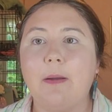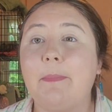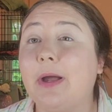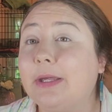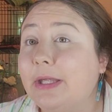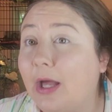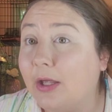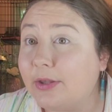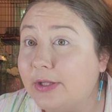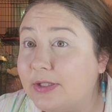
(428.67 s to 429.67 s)
But yeah,
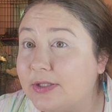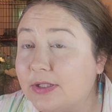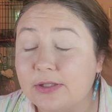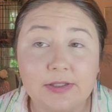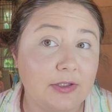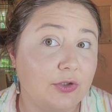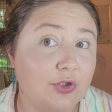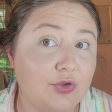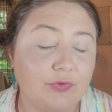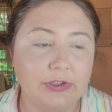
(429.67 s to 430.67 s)
this concealer
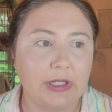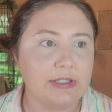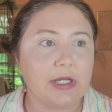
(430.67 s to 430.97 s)
is really nice.